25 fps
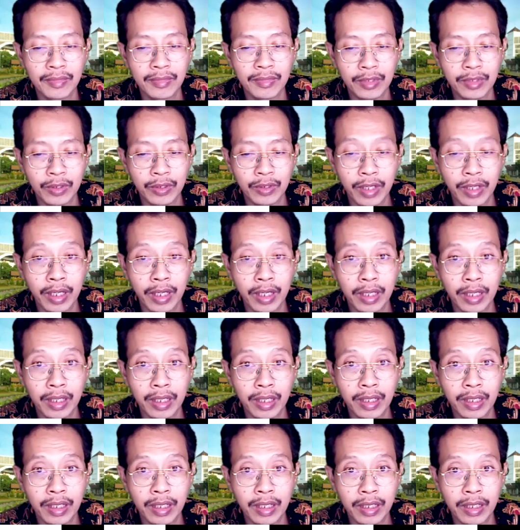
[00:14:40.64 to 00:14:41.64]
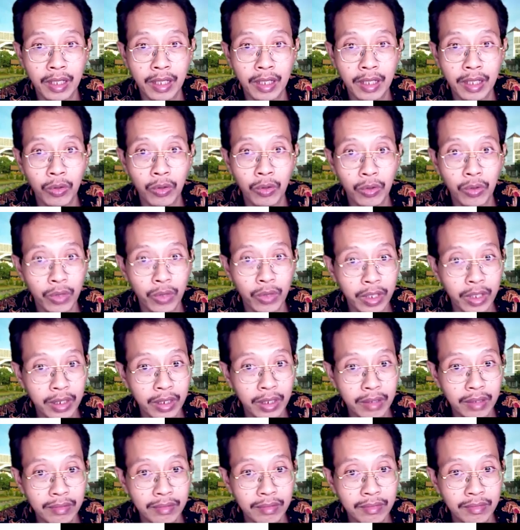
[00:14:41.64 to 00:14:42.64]
You can download it
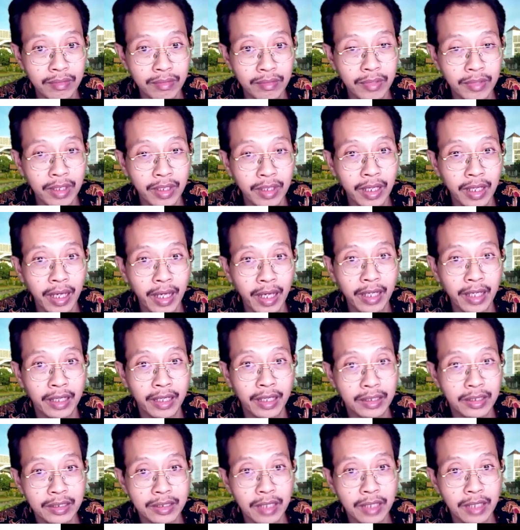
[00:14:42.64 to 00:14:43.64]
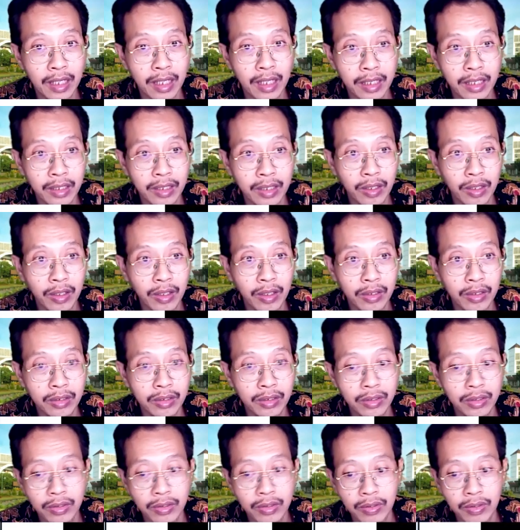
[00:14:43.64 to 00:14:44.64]
and install it on
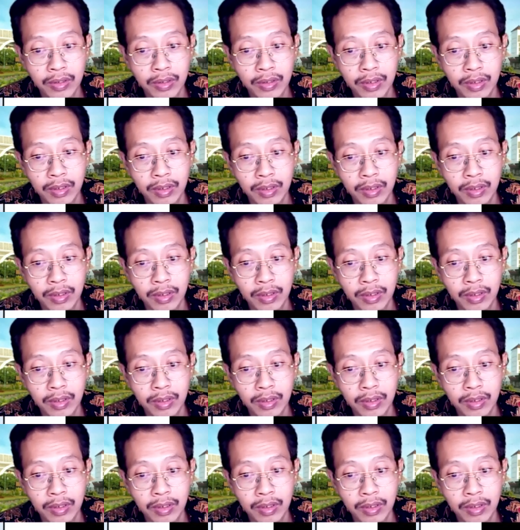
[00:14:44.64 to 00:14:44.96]
your